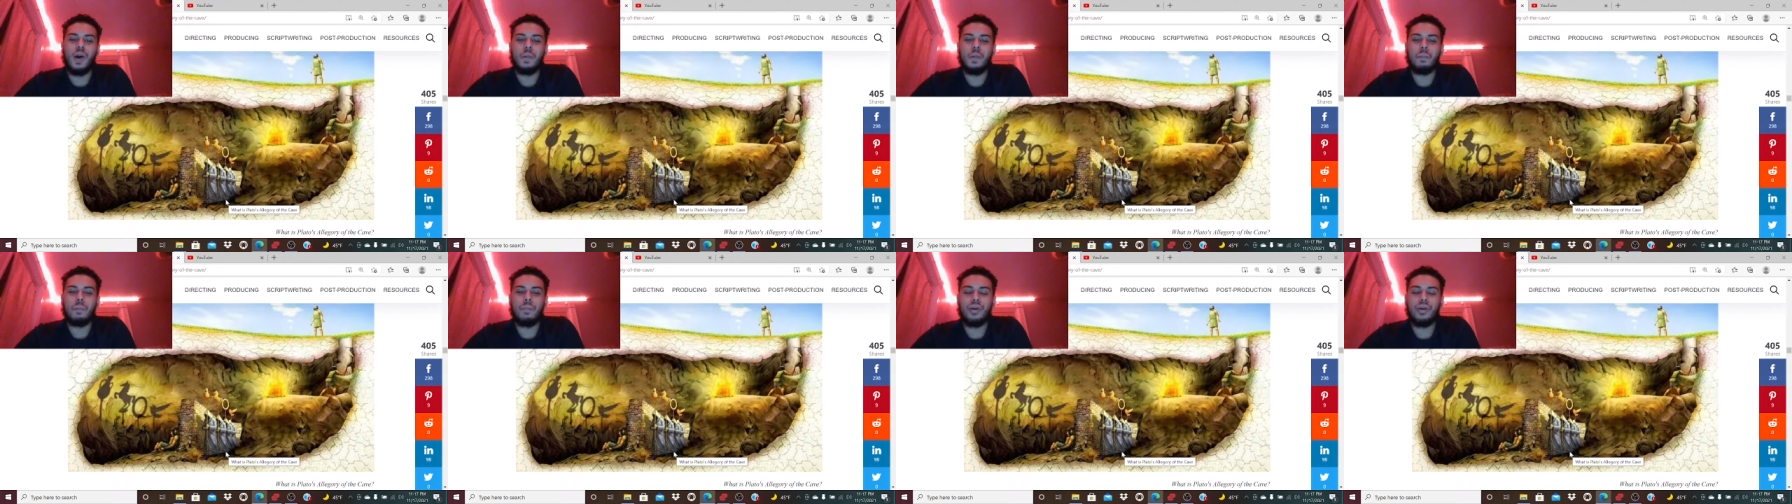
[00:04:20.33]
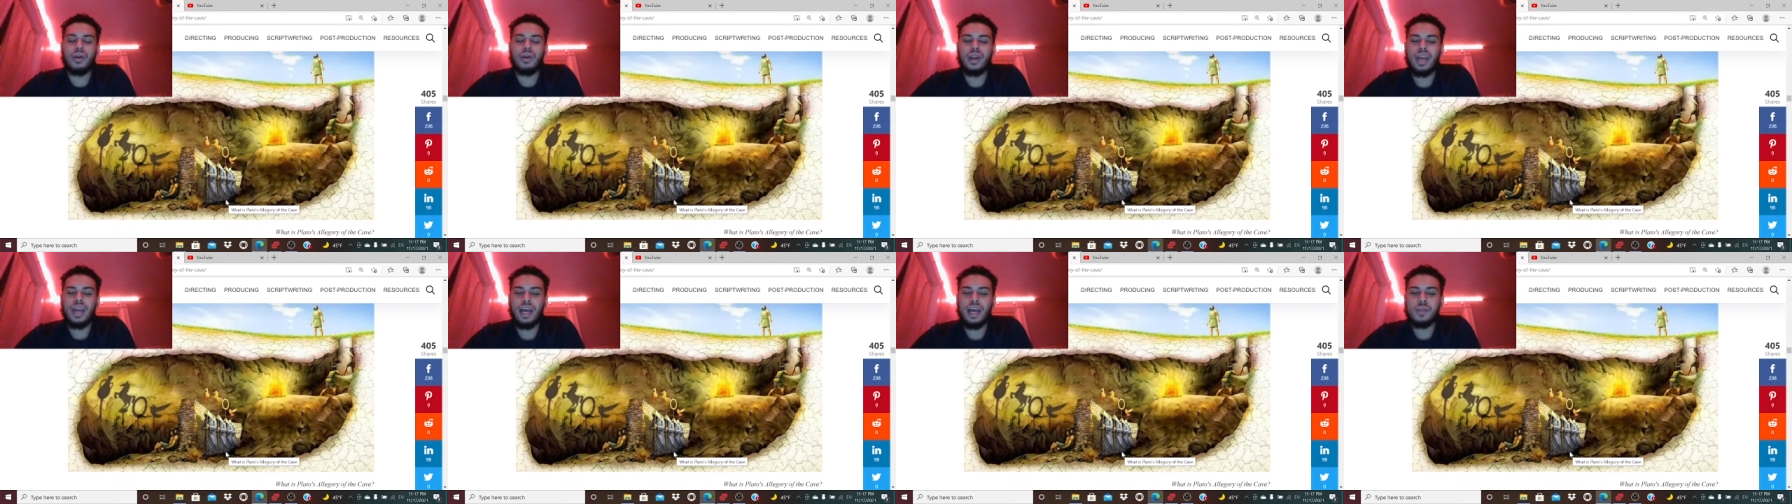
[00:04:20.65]

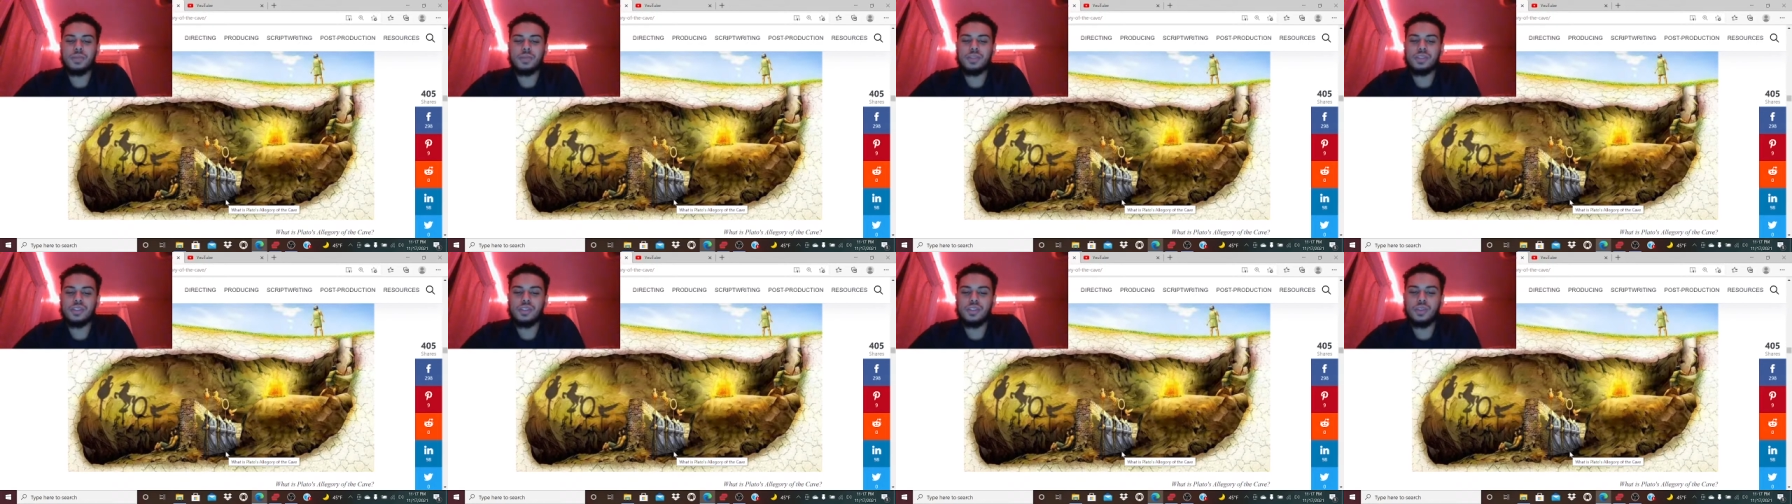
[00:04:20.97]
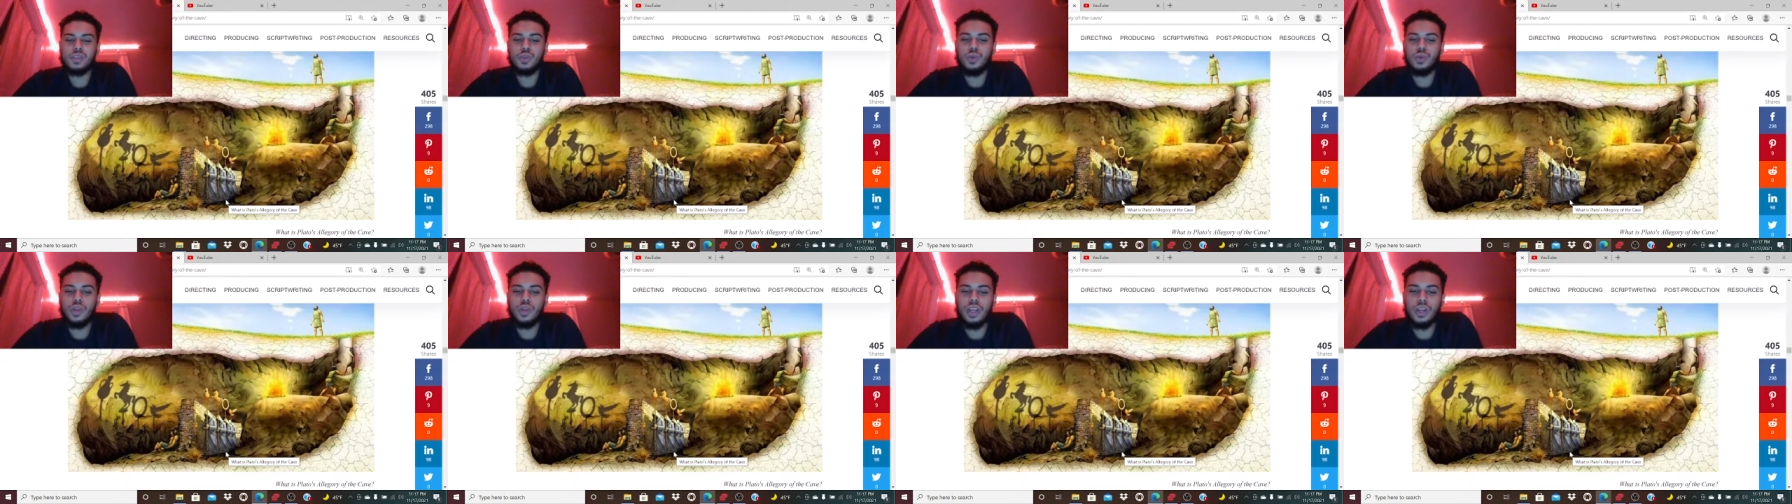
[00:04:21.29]
perhaps
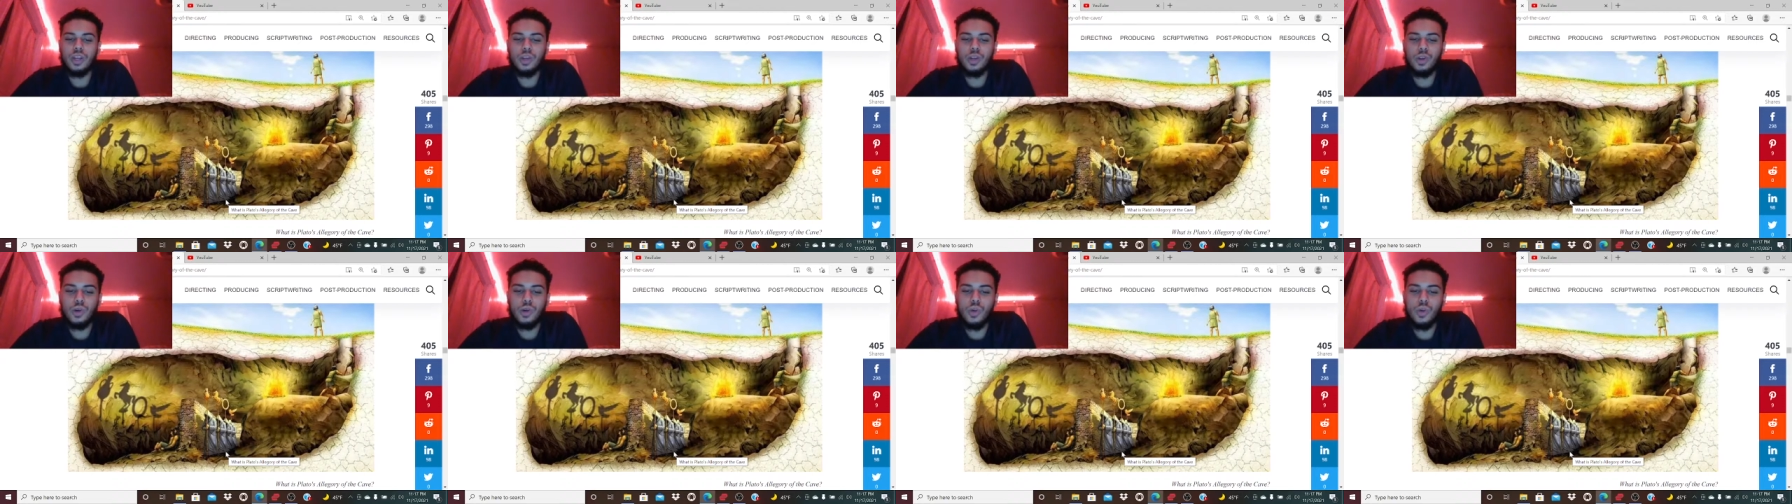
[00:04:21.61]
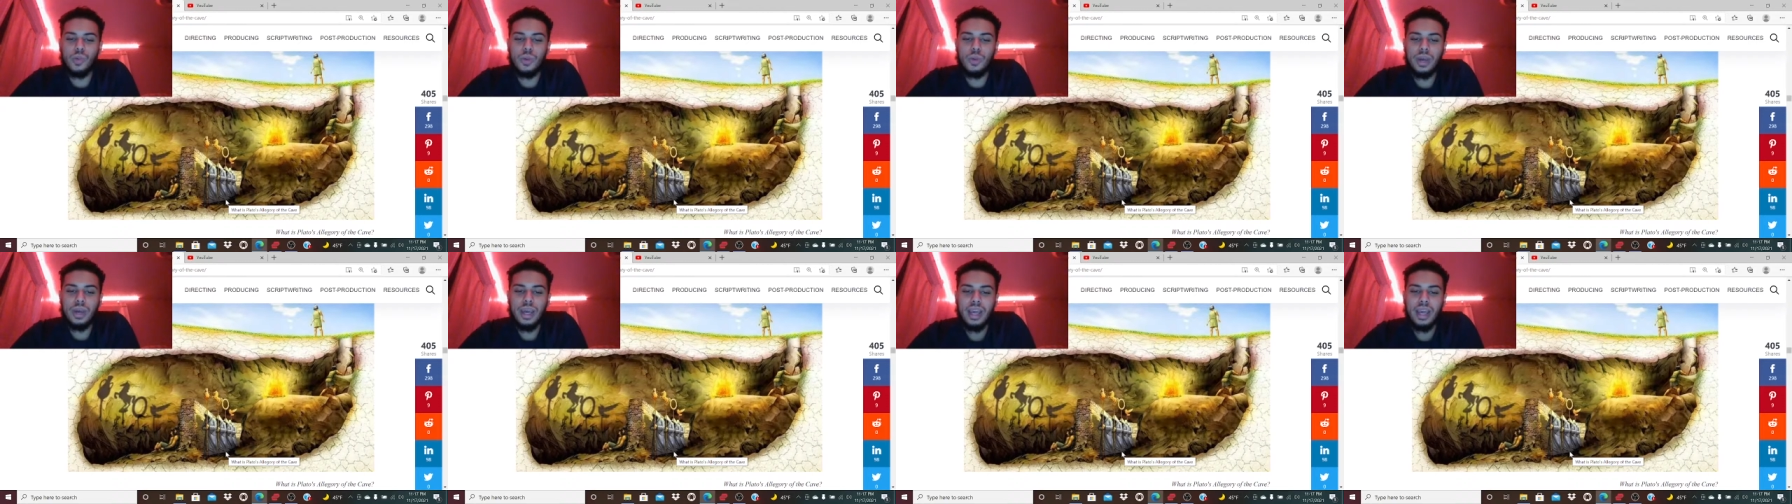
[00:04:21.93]
do not
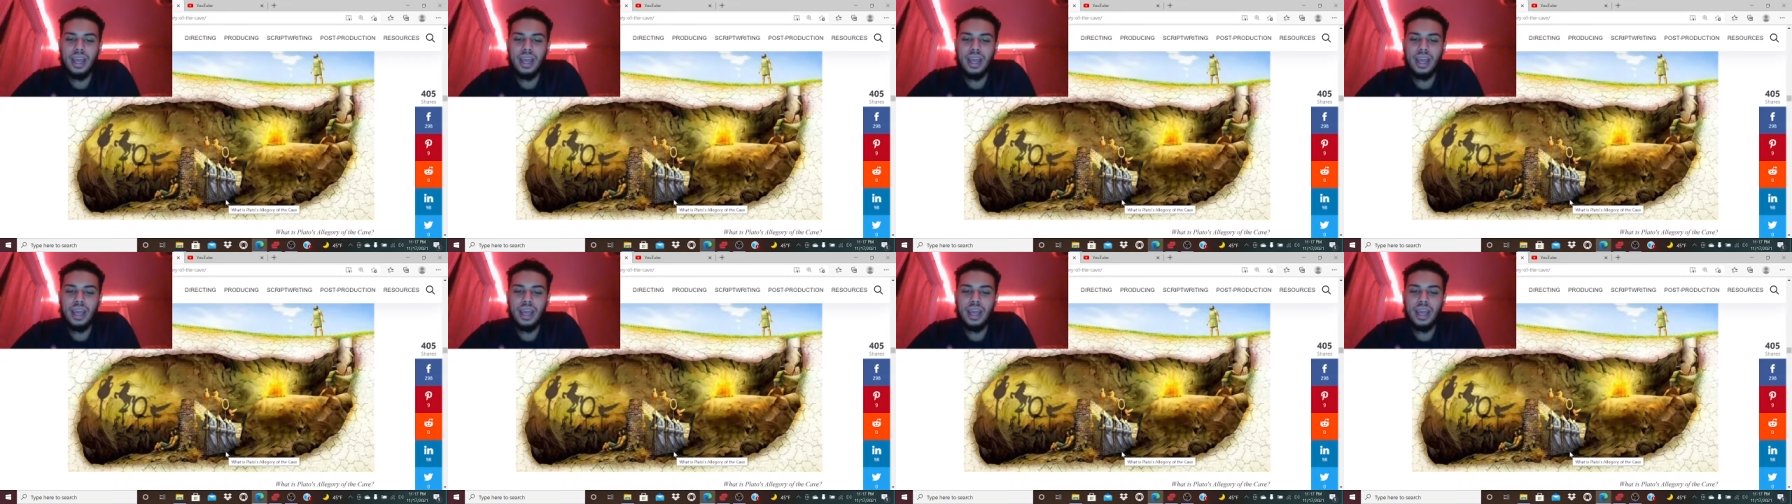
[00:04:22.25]
know